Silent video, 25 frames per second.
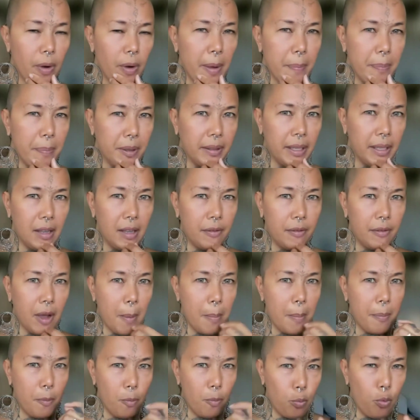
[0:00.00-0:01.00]
What do I
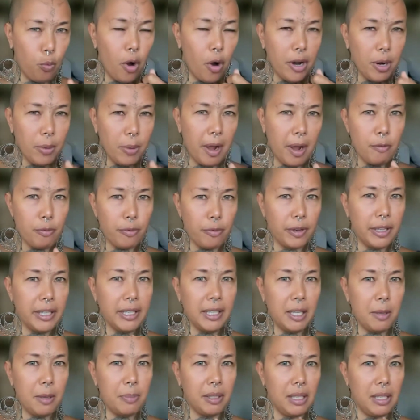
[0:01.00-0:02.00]
believe? What am I
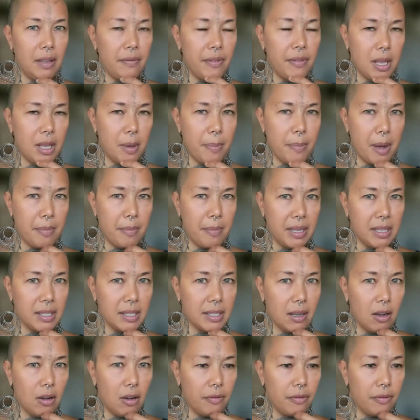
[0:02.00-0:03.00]
really believing about
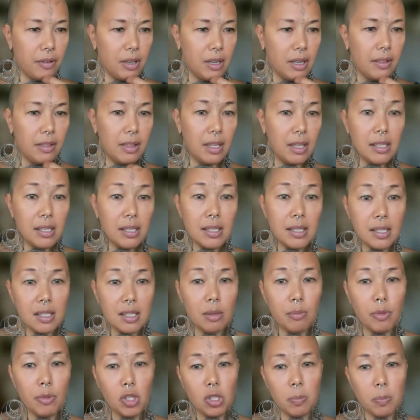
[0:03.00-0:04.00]
myself? This
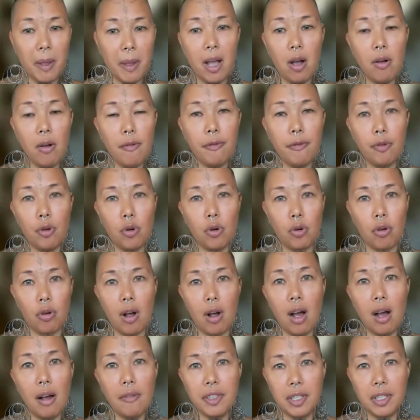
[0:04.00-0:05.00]
is the most powerful
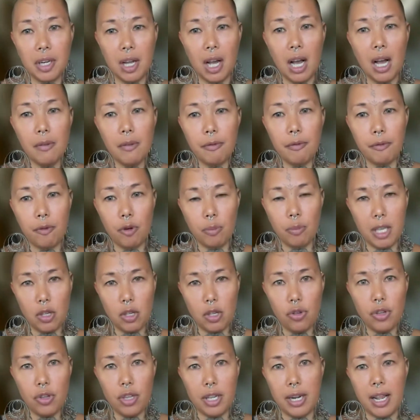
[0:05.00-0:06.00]
craft and art form
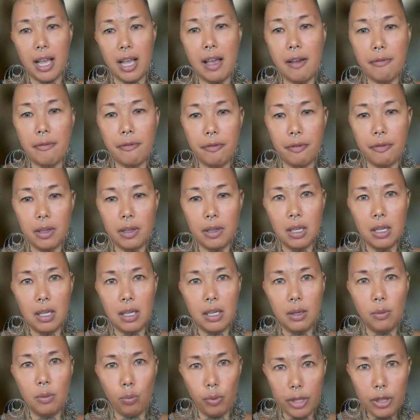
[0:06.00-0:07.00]
that you can have
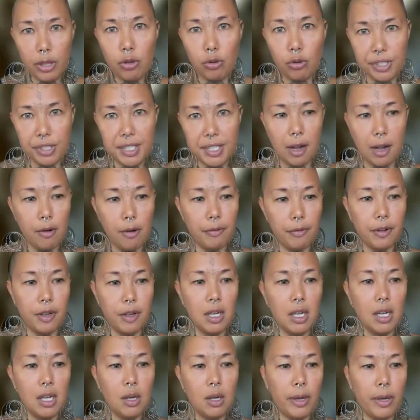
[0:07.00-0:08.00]
with
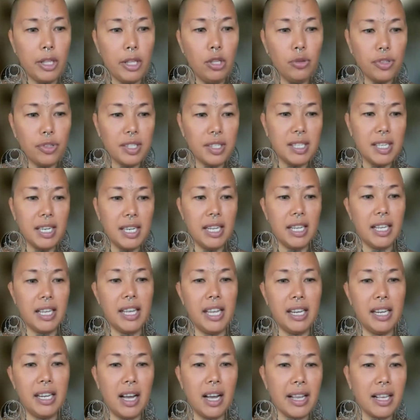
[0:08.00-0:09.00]
yourself. When you're
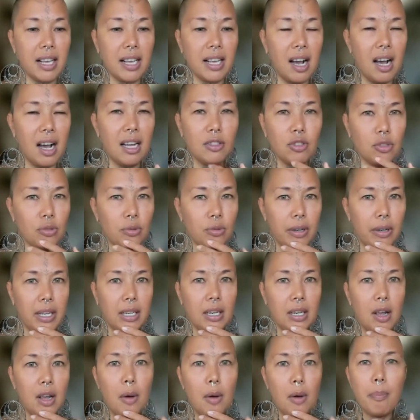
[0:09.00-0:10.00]
sitting in, I can't do
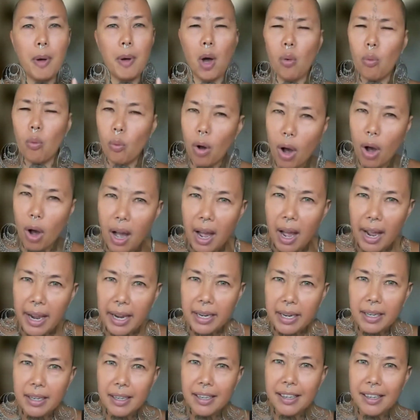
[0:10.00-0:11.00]
it, but
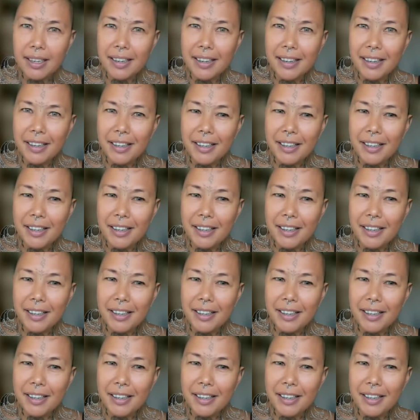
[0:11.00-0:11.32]
why?